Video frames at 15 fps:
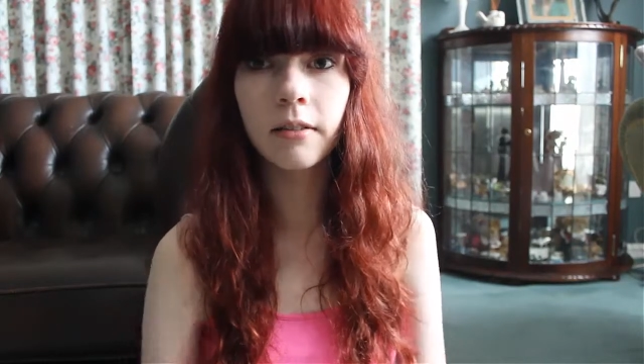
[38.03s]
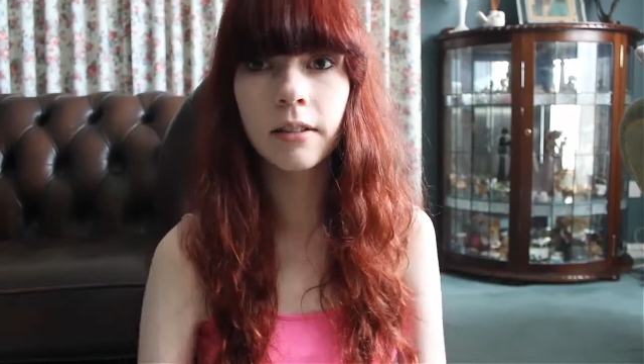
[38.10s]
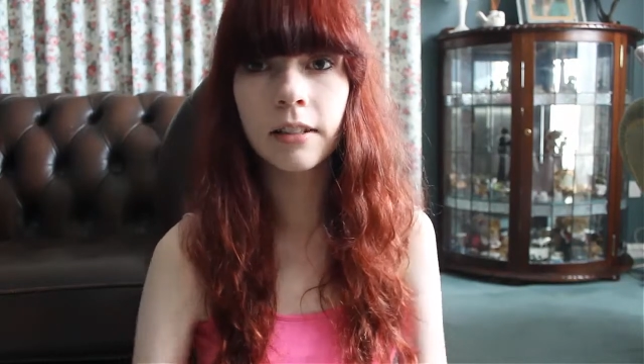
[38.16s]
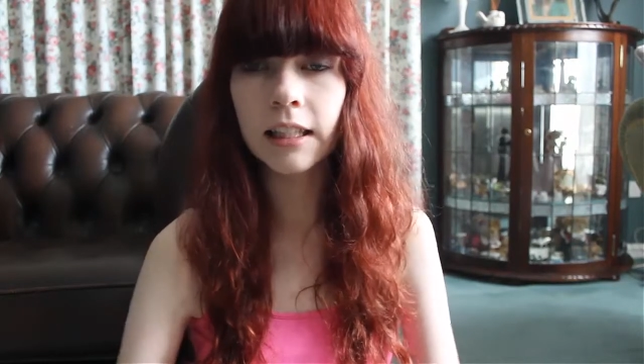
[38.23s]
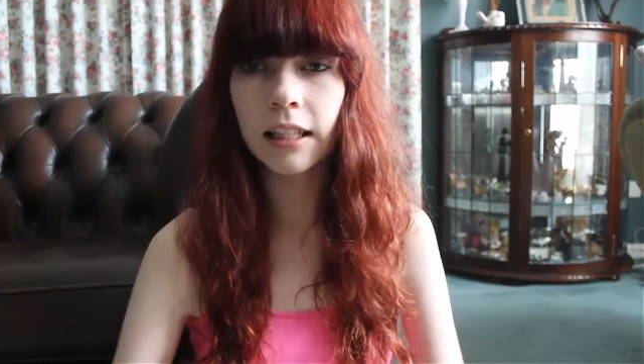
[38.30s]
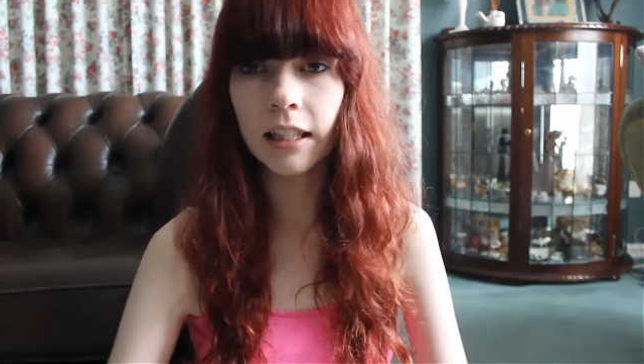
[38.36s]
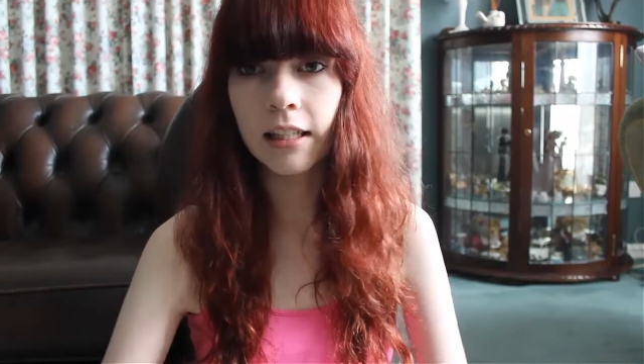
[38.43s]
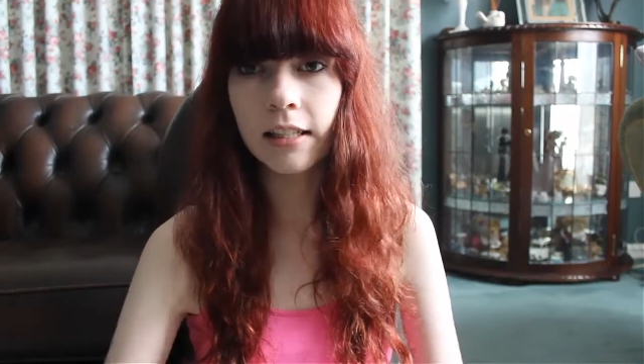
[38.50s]

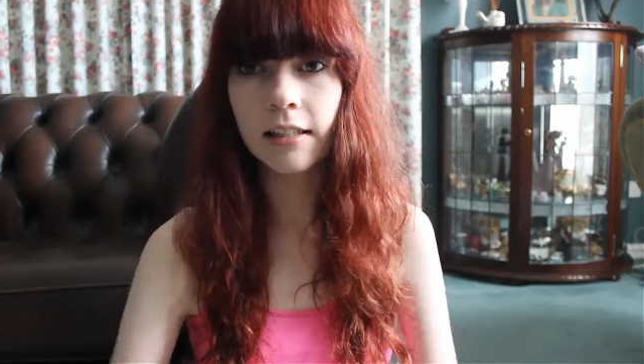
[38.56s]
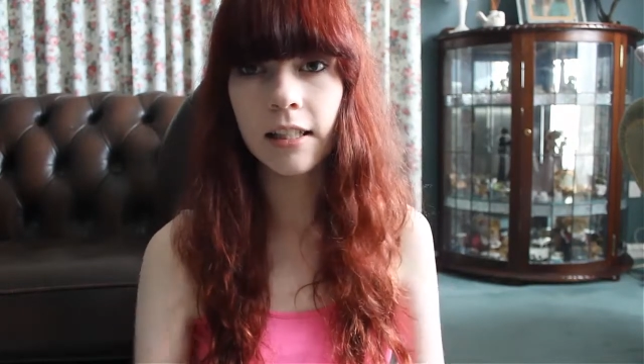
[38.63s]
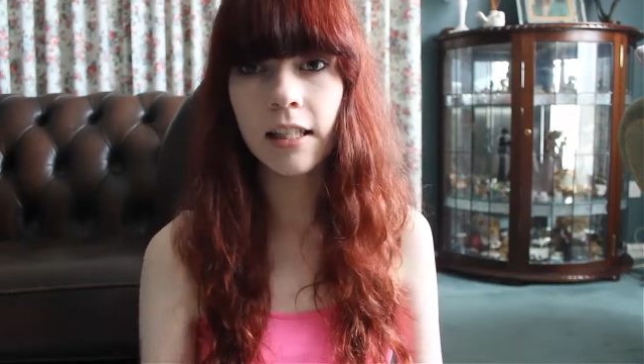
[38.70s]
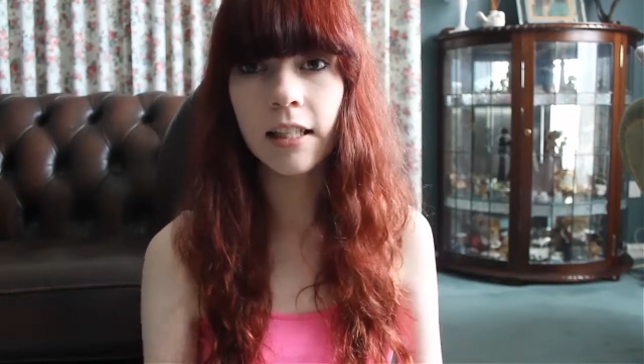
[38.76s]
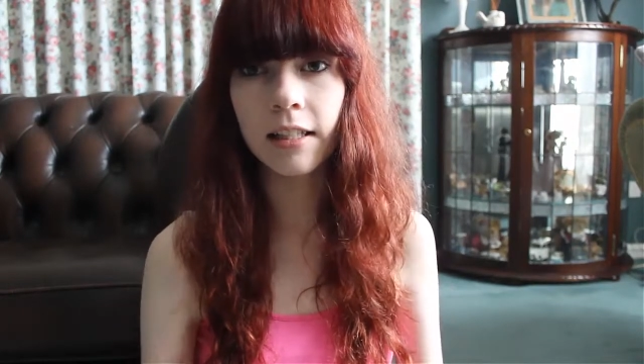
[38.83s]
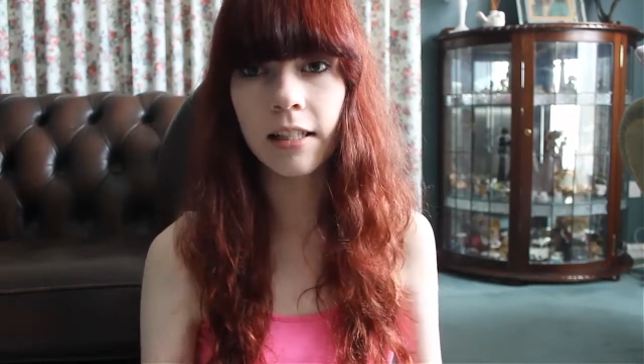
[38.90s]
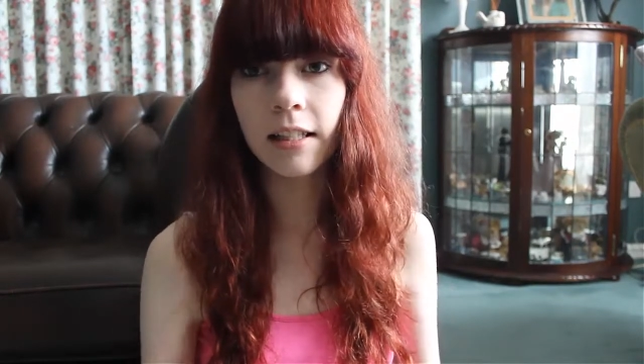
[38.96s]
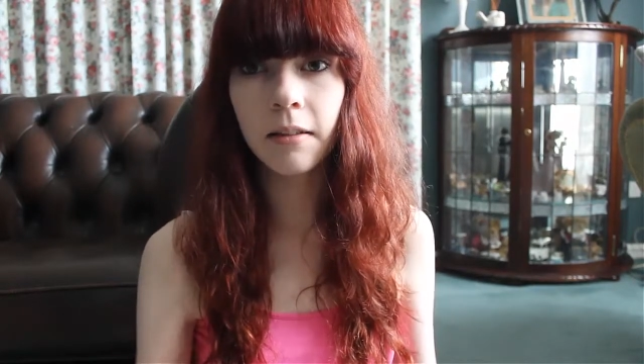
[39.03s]
sit in the
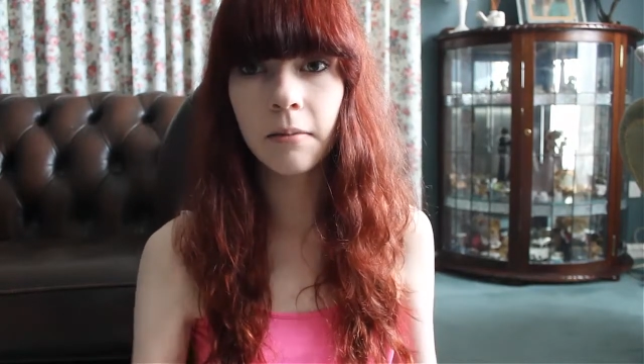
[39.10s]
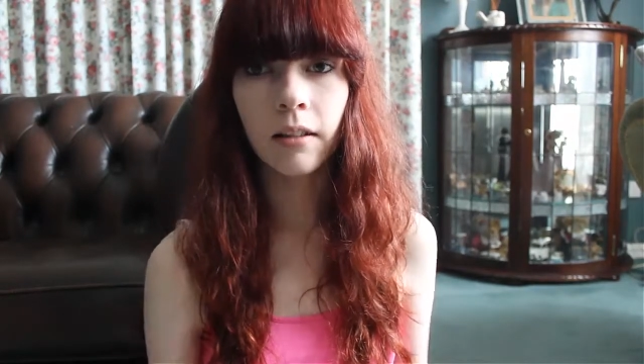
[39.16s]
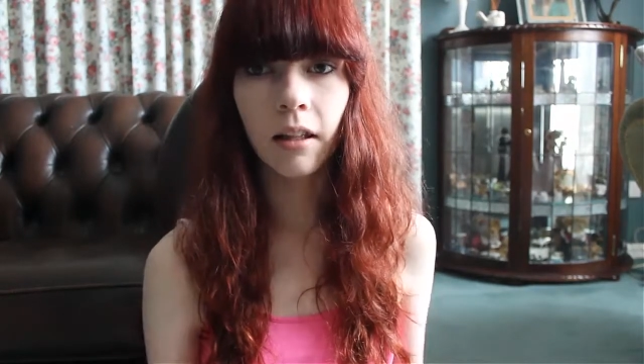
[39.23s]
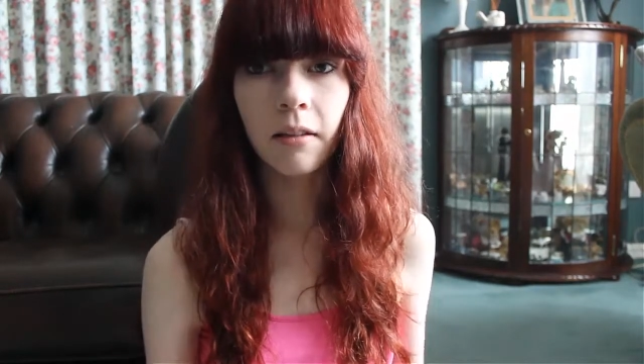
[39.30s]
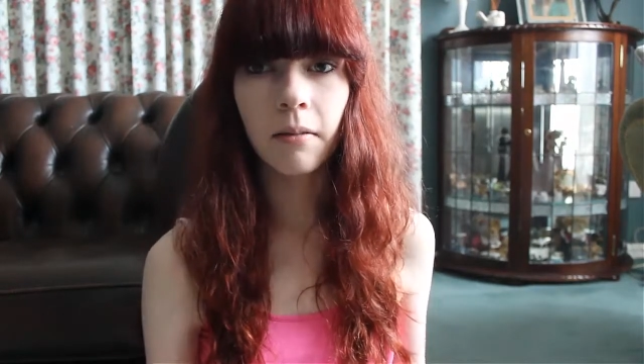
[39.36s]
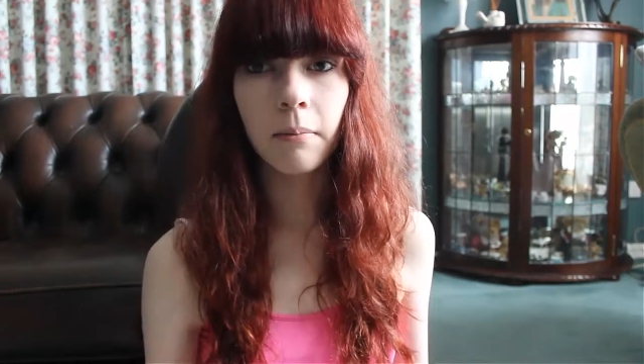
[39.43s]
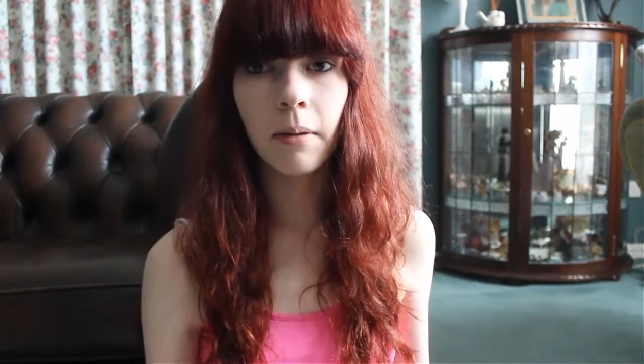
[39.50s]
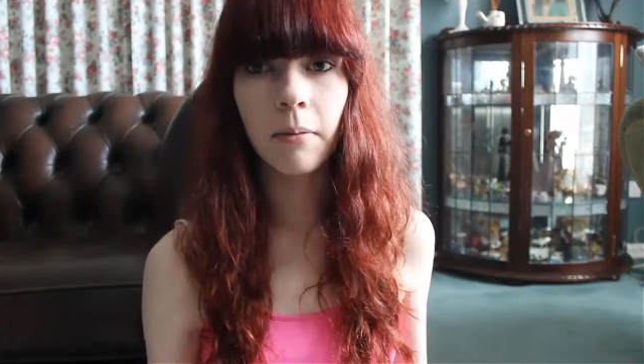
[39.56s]
sun and
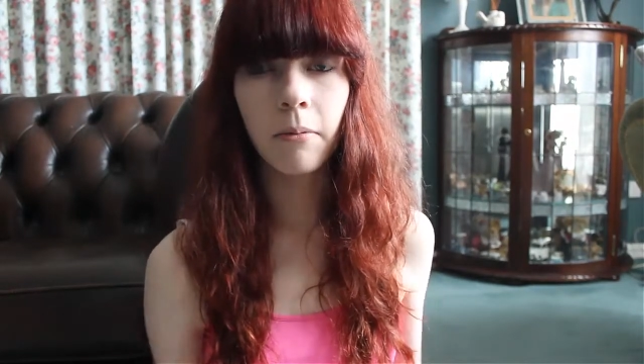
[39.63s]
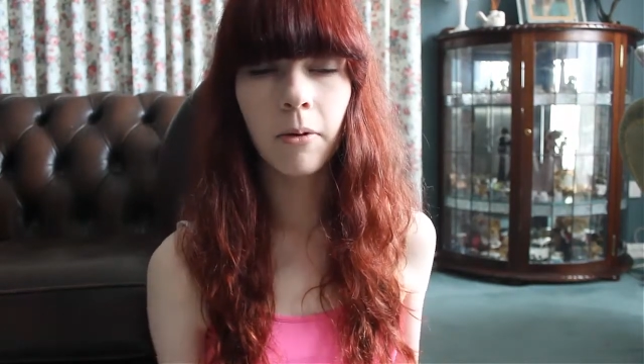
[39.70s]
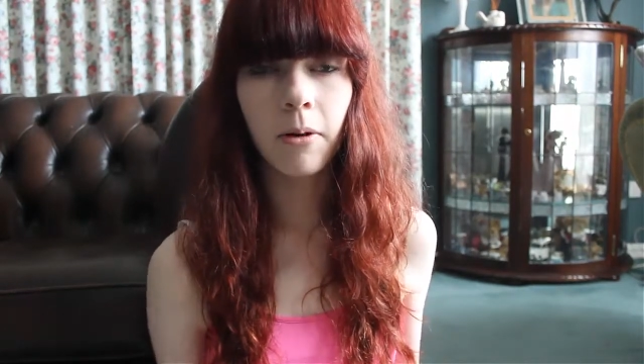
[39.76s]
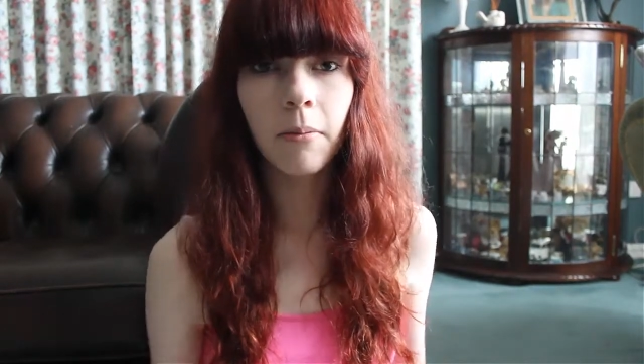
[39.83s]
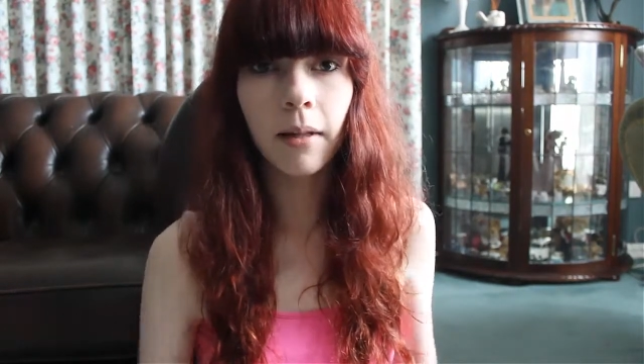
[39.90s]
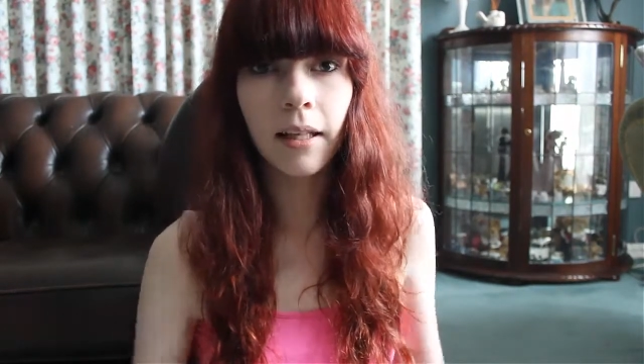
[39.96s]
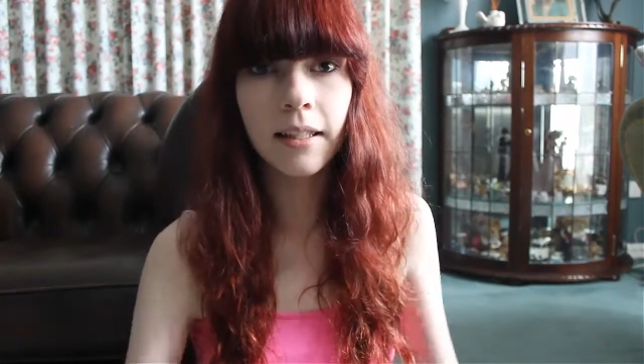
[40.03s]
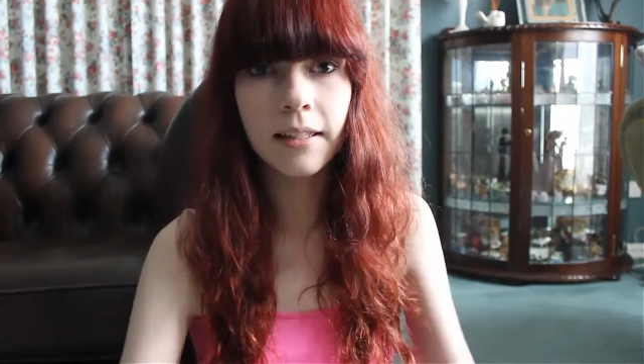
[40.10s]
that'll be warm,
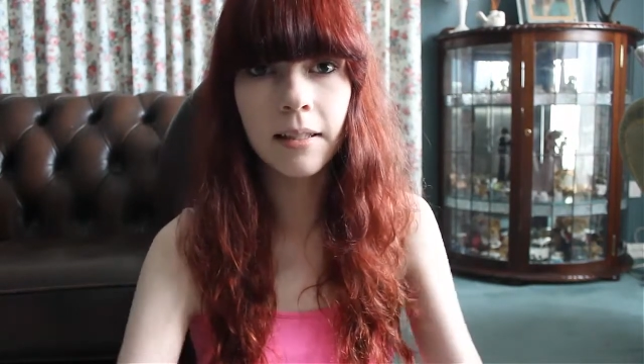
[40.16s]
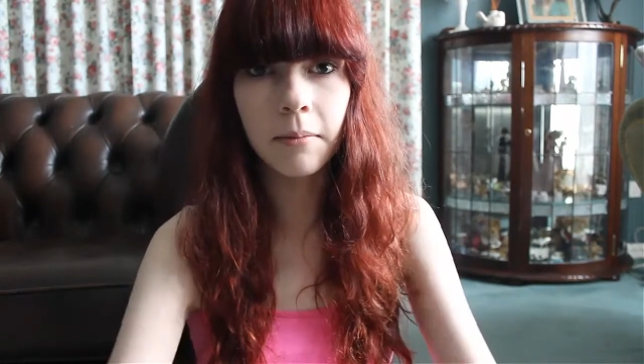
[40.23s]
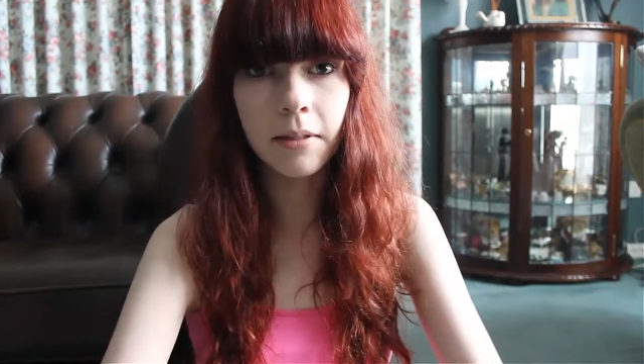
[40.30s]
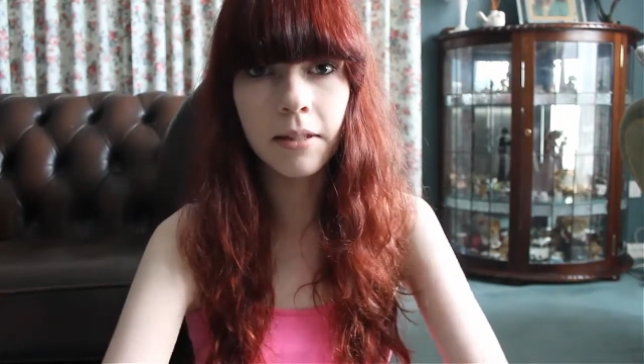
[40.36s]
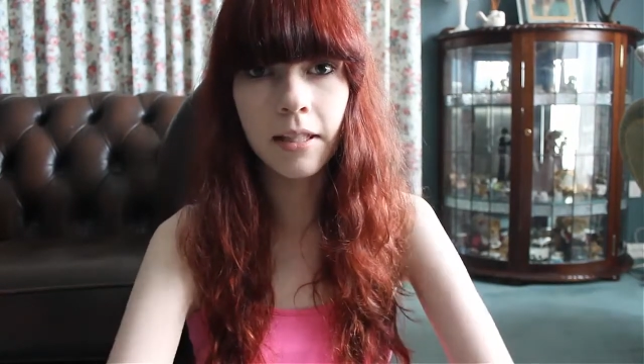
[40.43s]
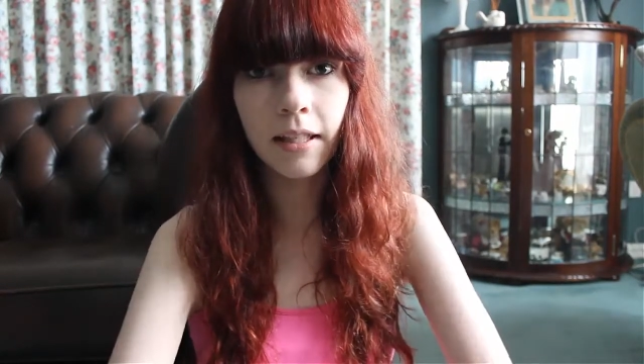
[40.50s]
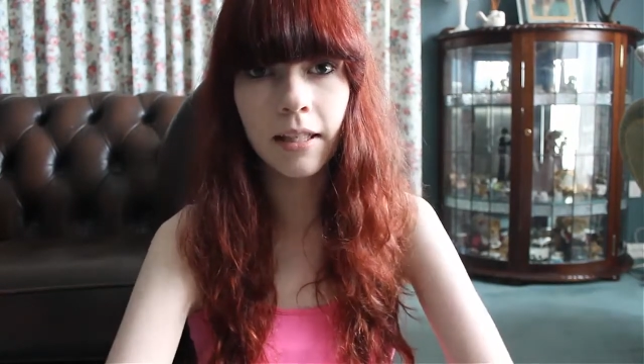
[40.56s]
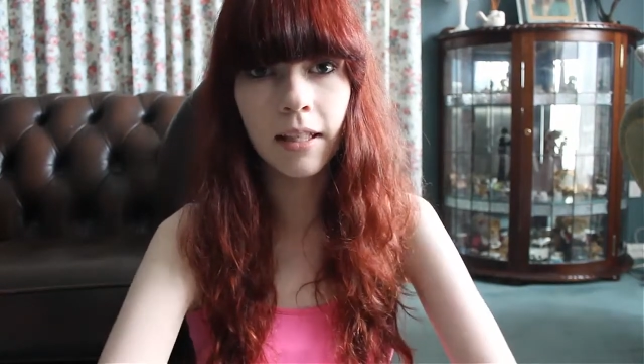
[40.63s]
like
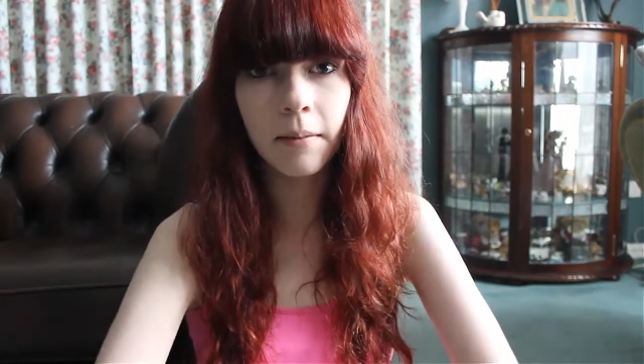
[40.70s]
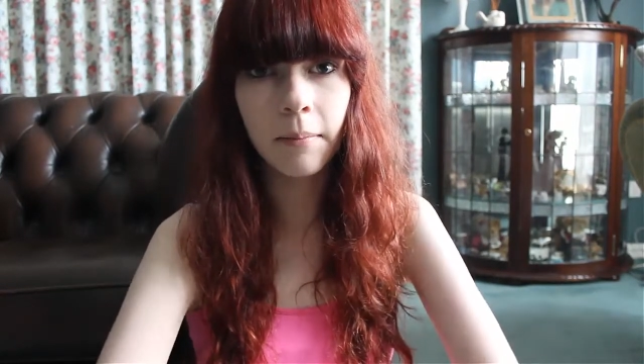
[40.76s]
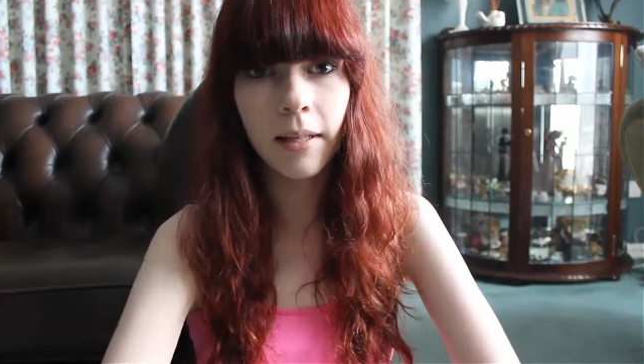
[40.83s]
someone's hugging